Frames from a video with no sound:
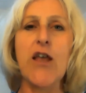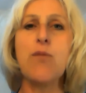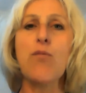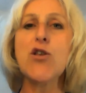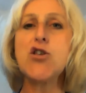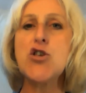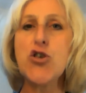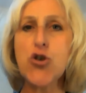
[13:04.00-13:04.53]

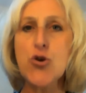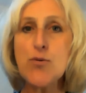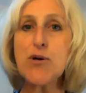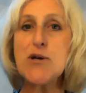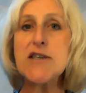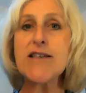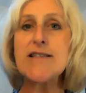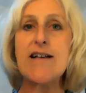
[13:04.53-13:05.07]
which you
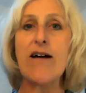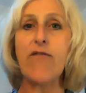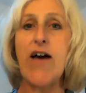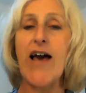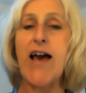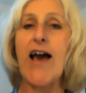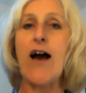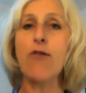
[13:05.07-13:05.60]
can discover
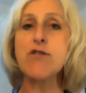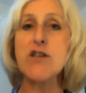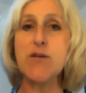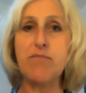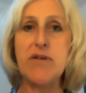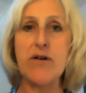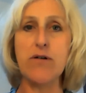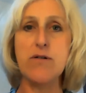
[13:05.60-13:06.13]
how to
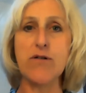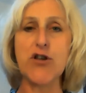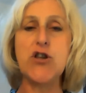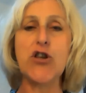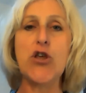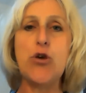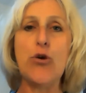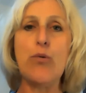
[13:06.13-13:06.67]
build
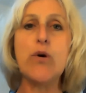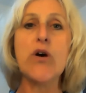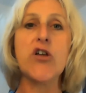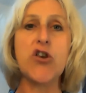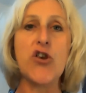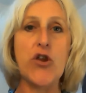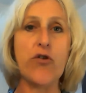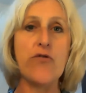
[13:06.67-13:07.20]
new
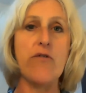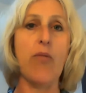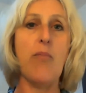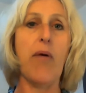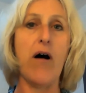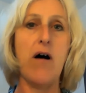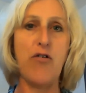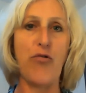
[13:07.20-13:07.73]
neural
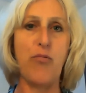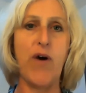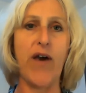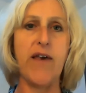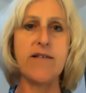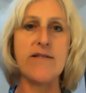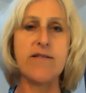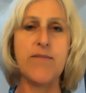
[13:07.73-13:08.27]

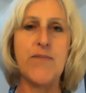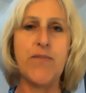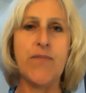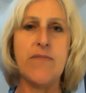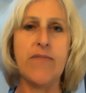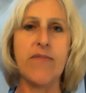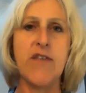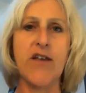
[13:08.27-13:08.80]
pathways
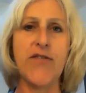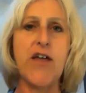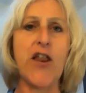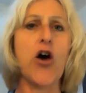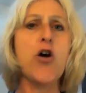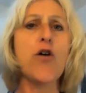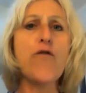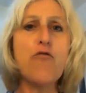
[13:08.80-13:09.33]
that
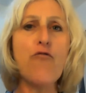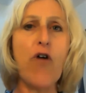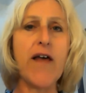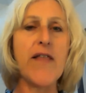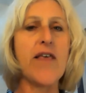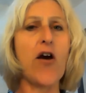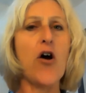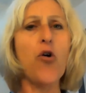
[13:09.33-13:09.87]
overwrite
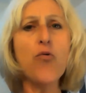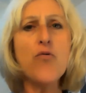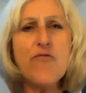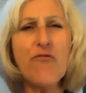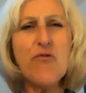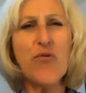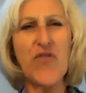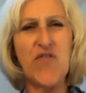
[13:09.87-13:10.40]
the old
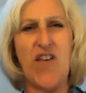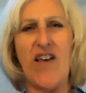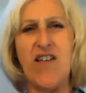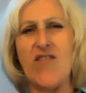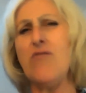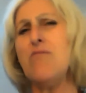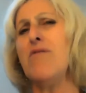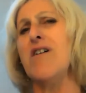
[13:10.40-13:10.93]
rule sets
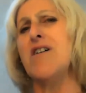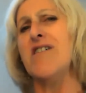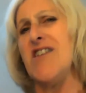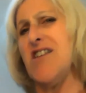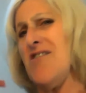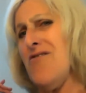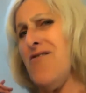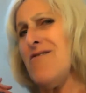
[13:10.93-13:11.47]
you learned
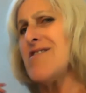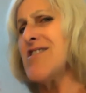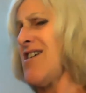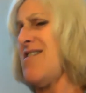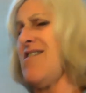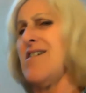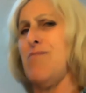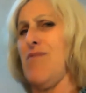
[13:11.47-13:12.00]
a long
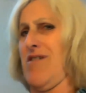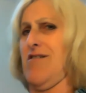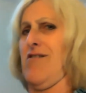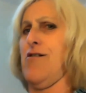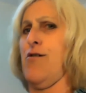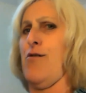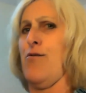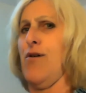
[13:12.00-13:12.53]
time
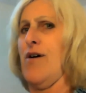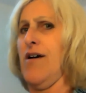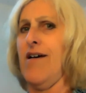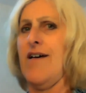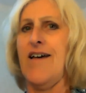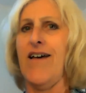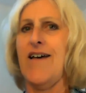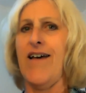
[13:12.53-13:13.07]
ago
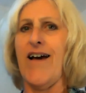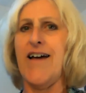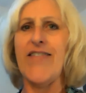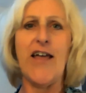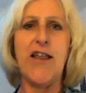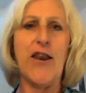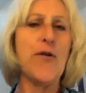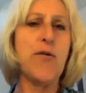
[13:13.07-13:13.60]
and
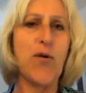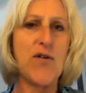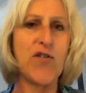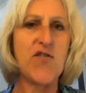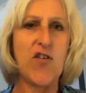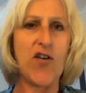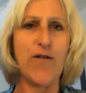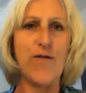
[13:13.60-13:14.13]
that no longer
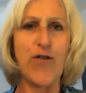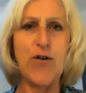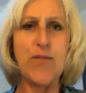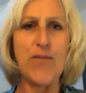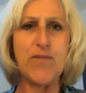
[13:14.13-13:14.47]
serve you.